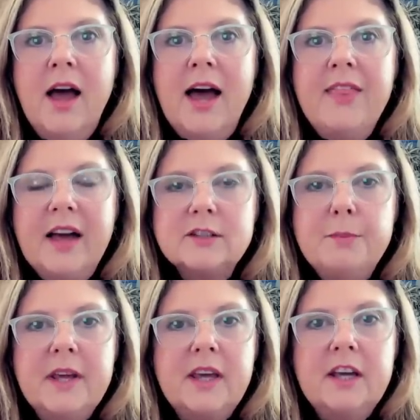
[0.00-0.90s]
And that's
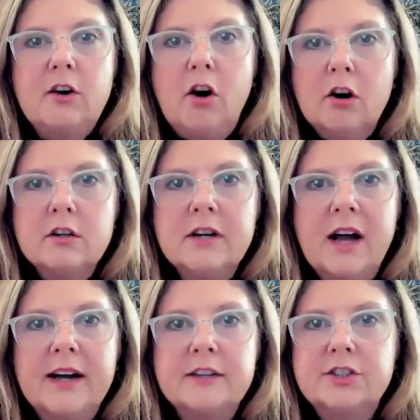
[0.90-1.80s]
making it harder to
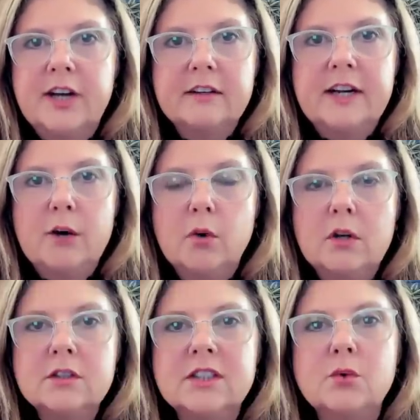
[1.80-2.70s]
hire childcare
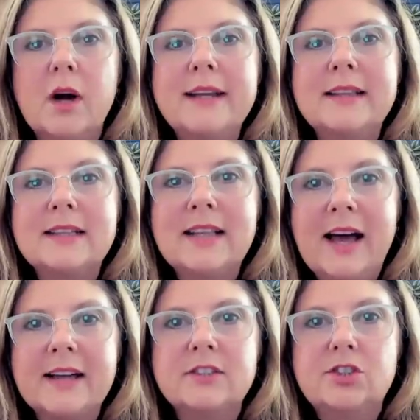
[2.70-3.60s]
workers. It's why in the
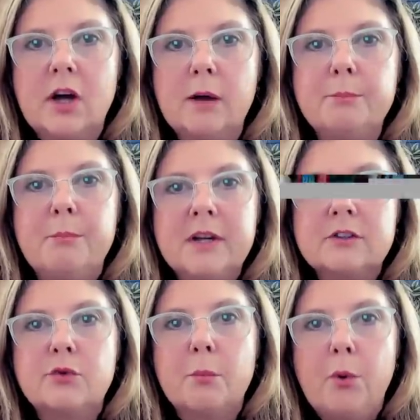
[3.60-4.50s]
last job
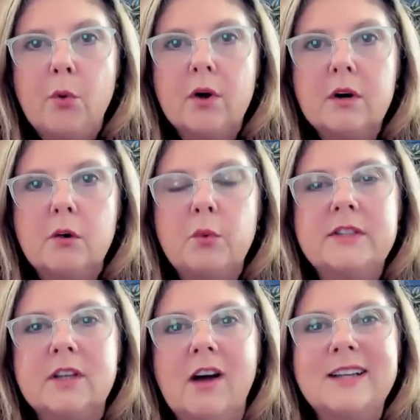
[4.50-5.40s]
month report, we
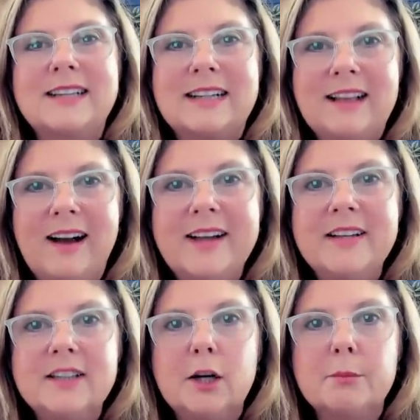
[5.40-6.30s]
saw a decline
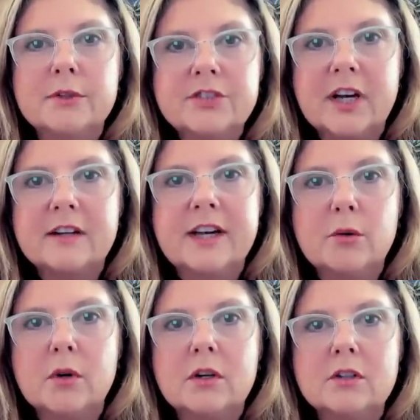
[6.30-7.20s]
in the number of
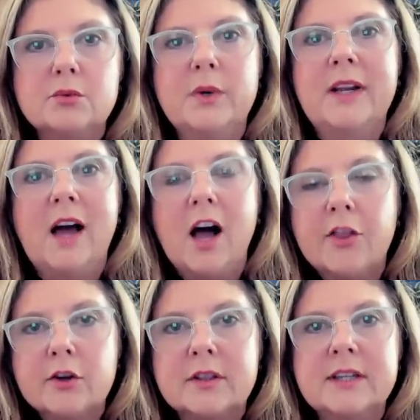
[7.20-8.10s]
childcare workers when
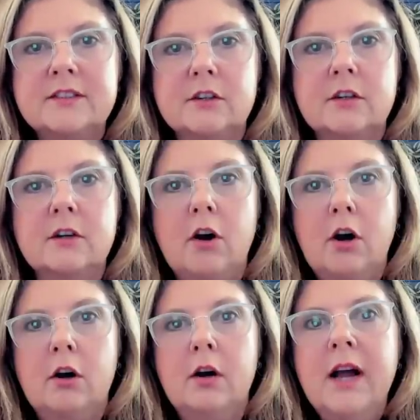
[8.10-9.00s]
other things are,
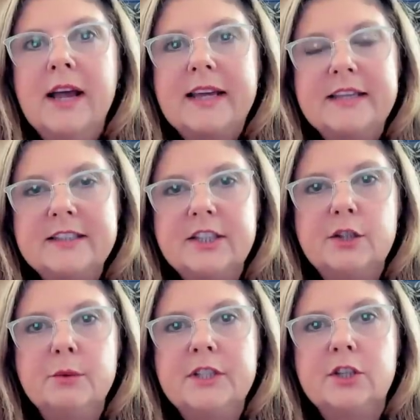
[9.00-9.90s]
are
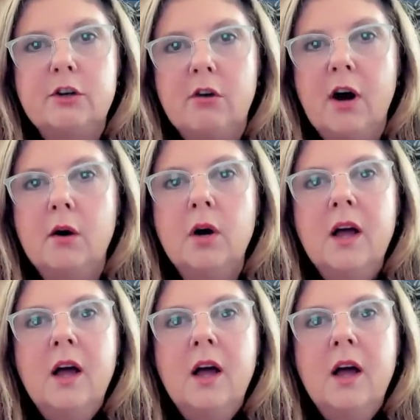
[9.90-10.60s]
continuing to grow.